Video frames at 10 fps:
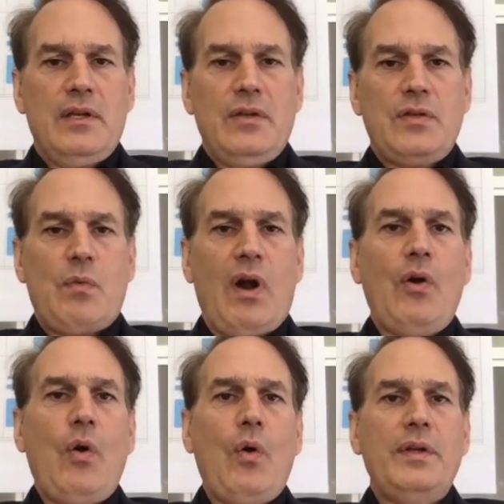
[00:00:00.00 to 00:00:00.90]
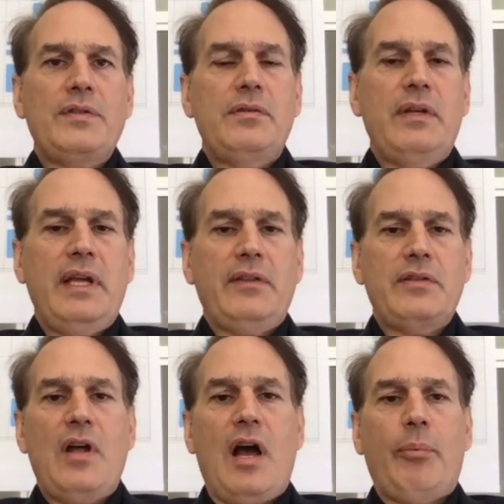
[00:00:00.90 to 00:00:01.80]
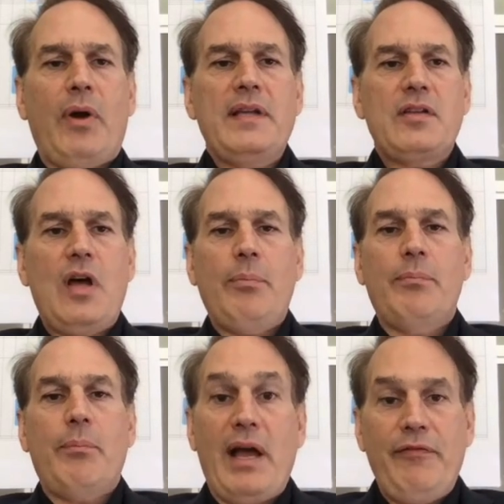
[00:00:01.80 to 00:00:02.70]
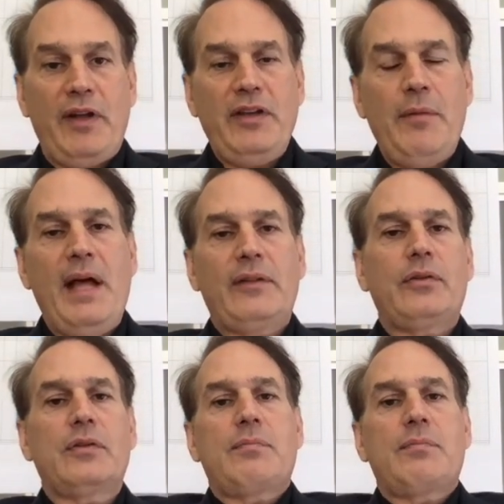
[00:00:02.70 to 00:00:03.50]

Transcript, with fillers: So our goal is to get the stock price up by fundamentals,